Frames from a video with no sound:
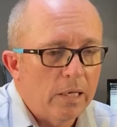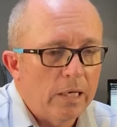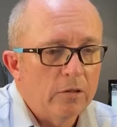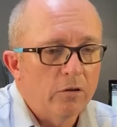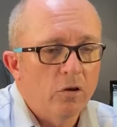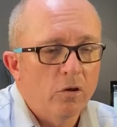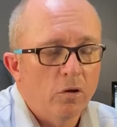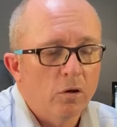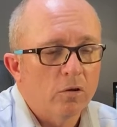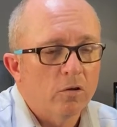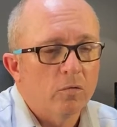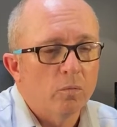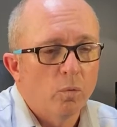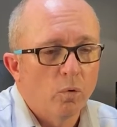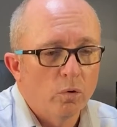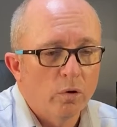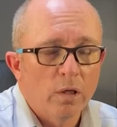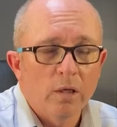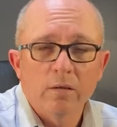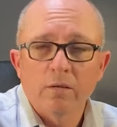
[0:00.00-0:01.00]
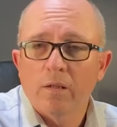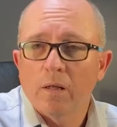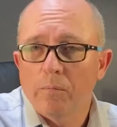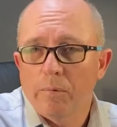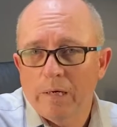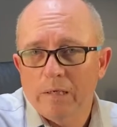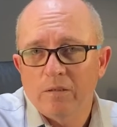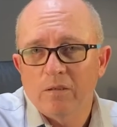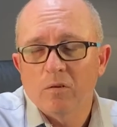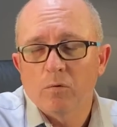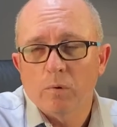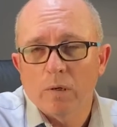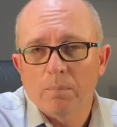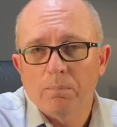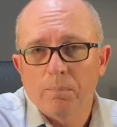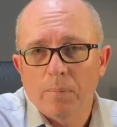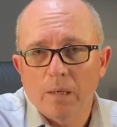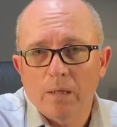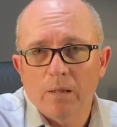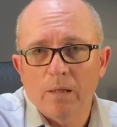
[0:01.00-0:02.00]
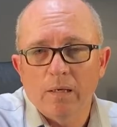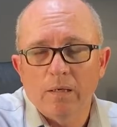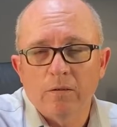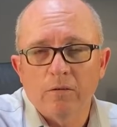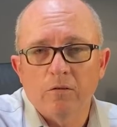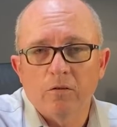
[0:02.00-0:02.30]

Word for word: Actually, not small things, they were actually quite big things.